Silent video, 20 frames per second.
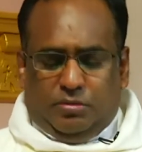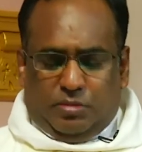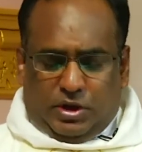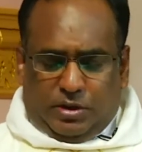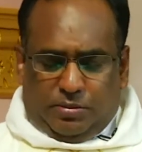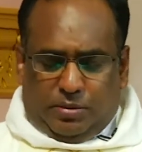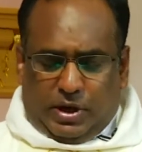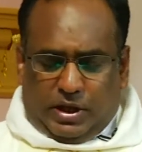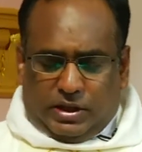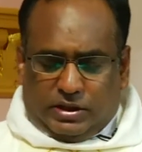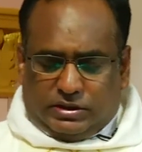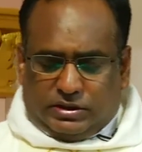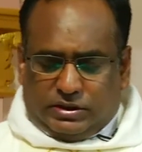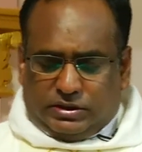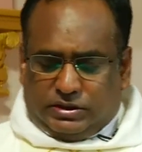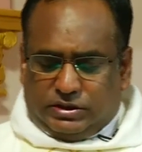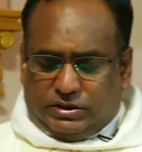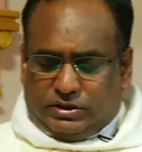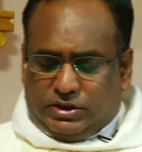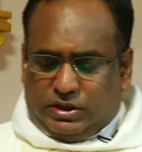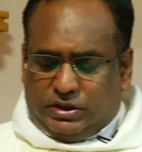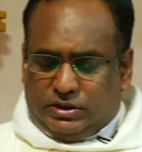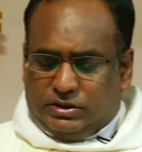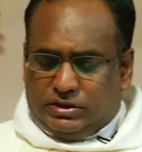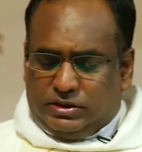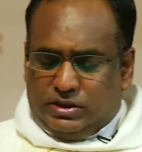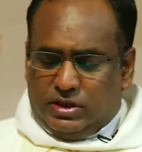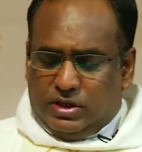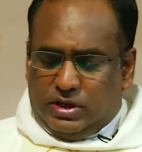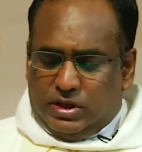But brothers and
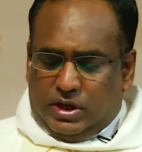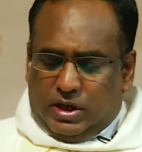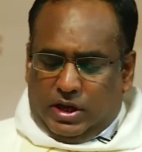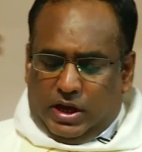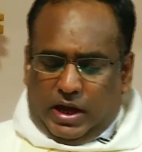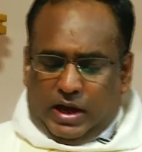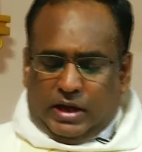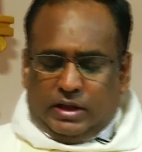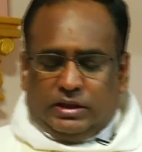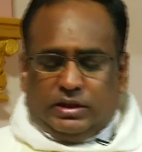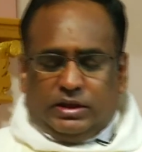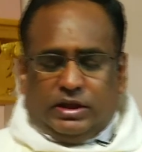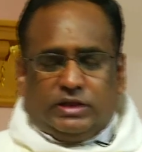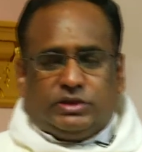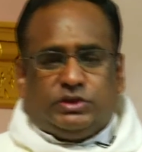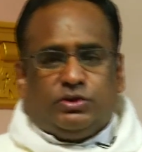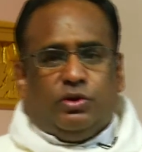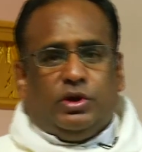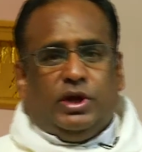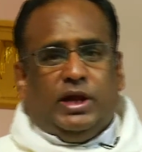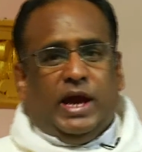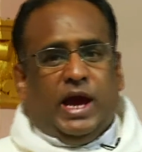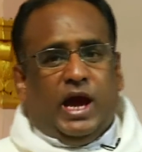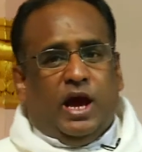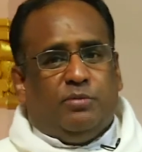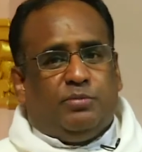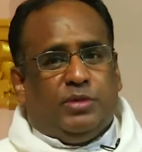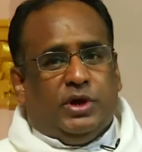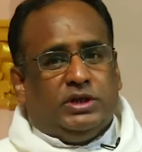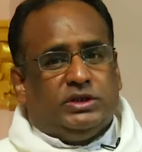sisters, and this only
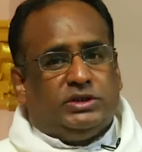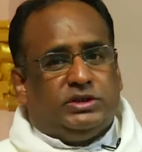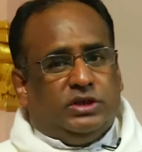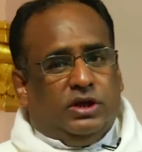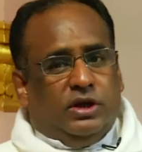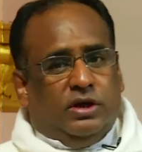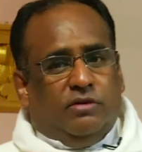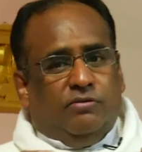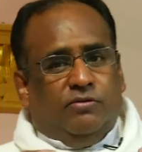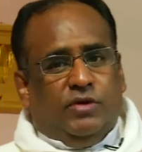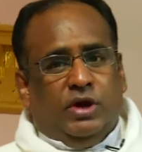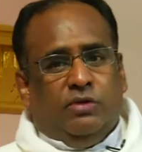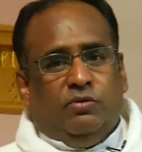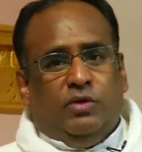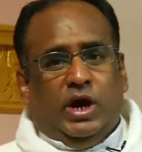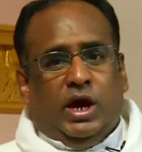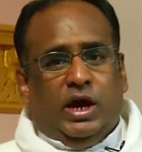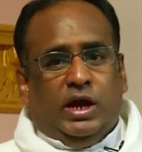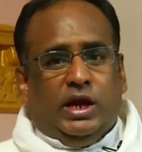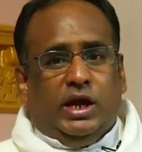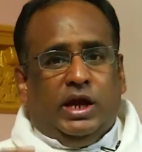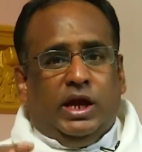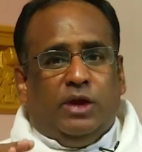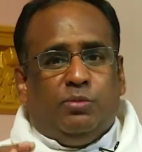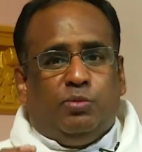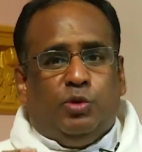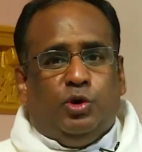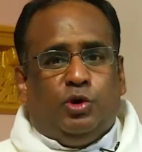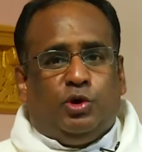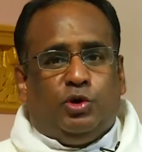happens when we are
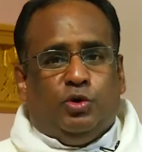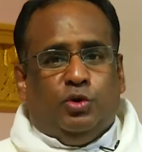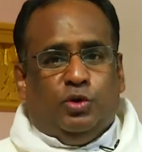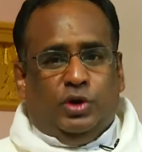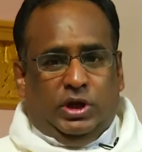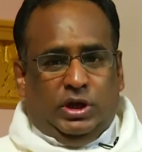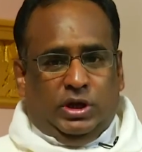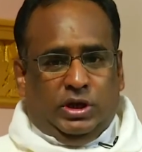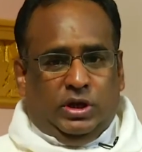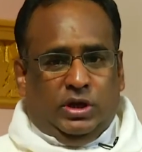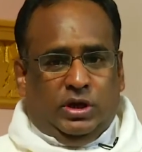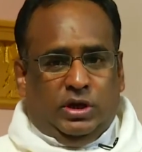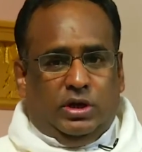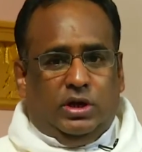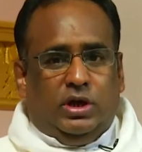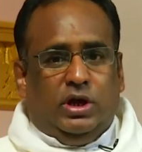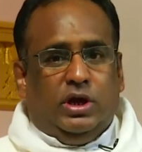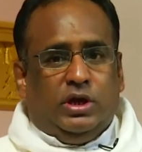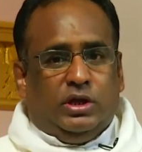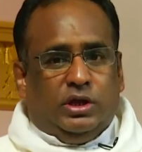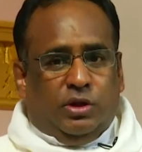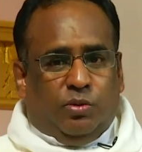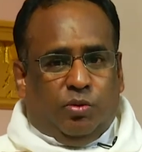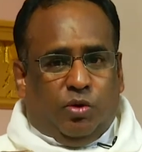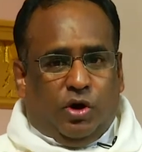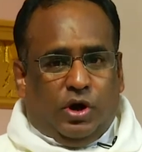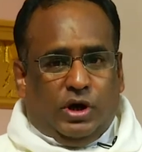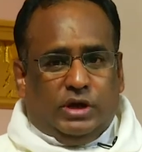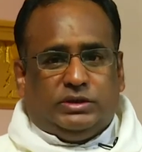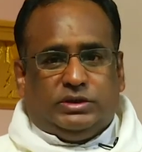able to hear the
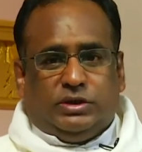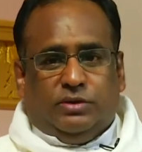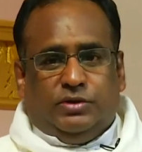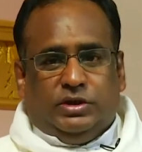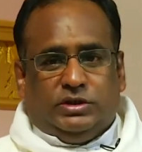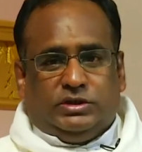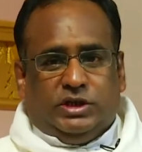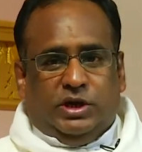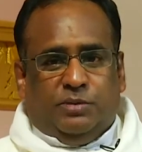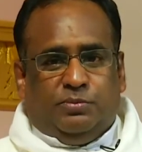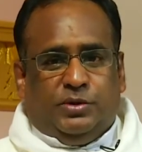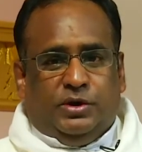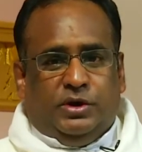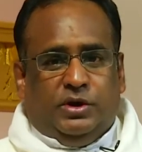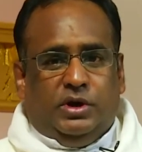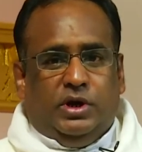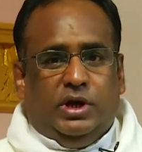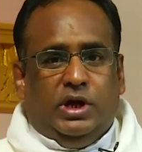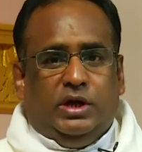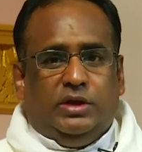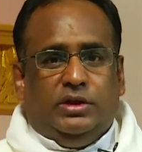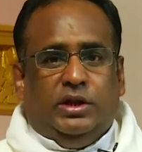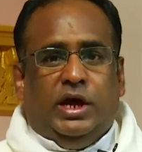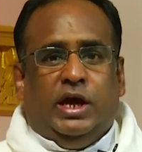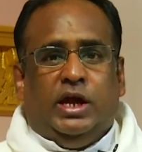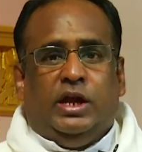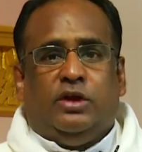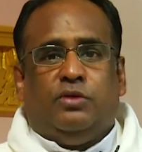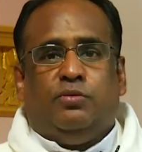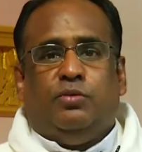voice of the shepherd,
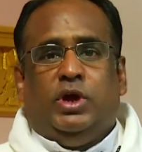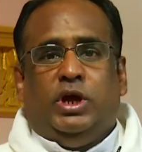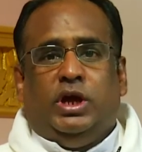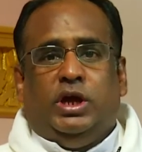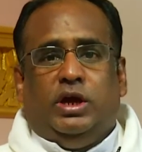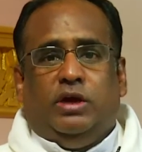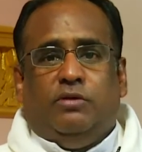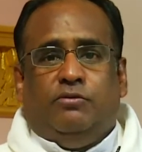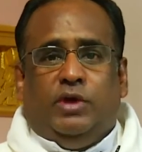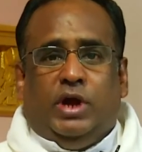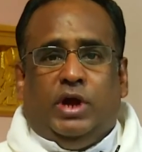then we,